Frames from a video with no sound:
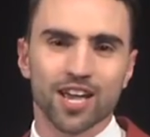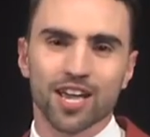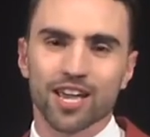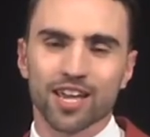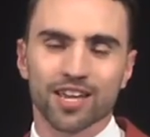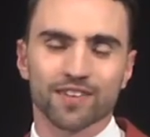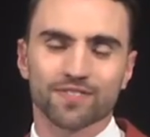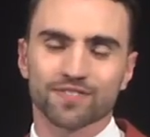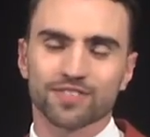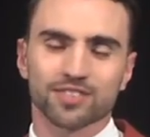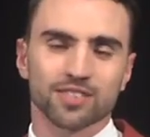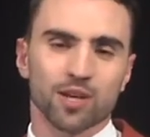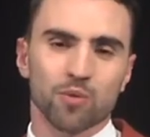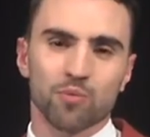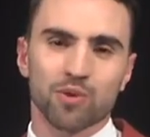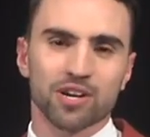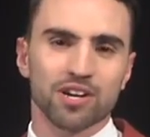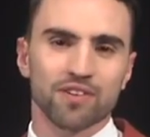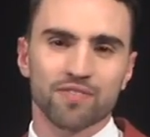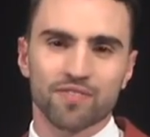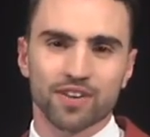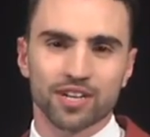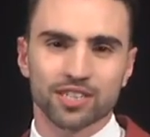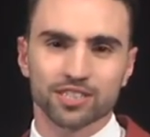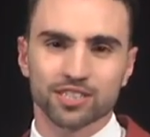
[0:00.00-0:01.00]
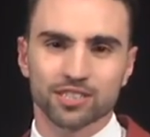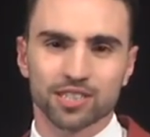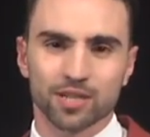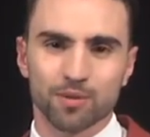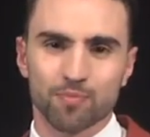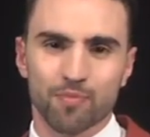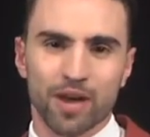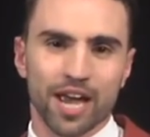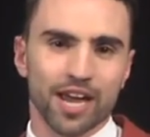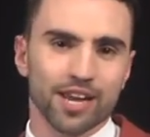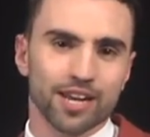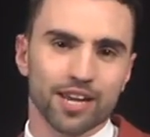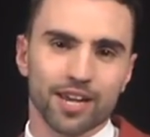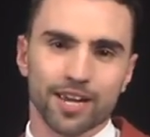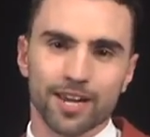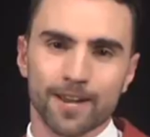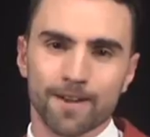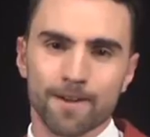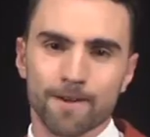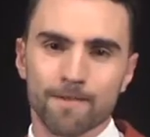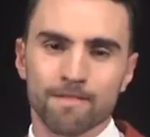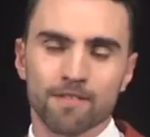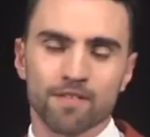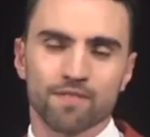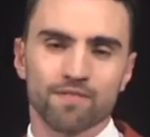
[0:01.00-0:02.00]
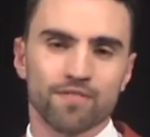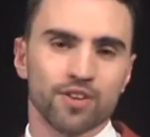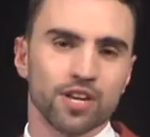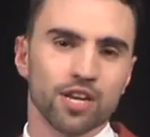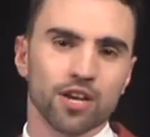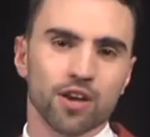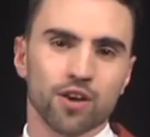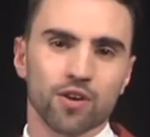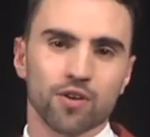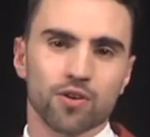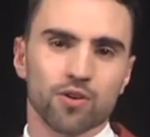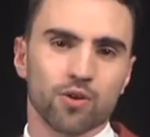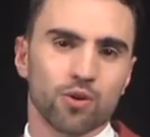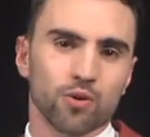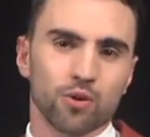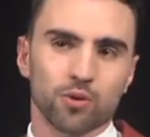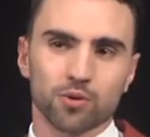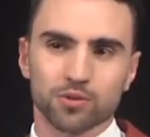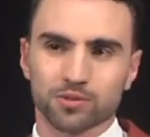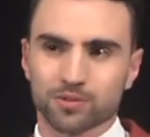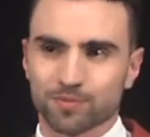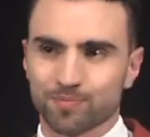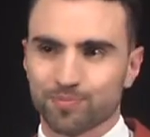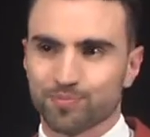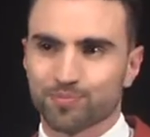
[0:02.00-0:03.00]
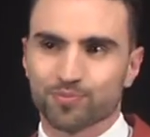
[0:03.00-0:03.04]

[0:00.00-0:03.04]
if someone eventually made a video called